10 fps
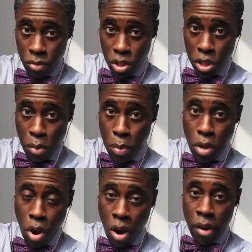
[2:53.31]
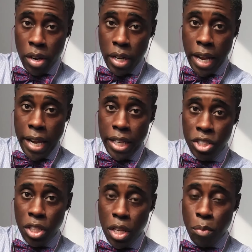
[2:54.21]
GPR and
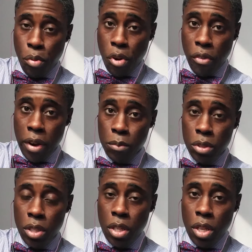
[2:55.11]
AEGD programs.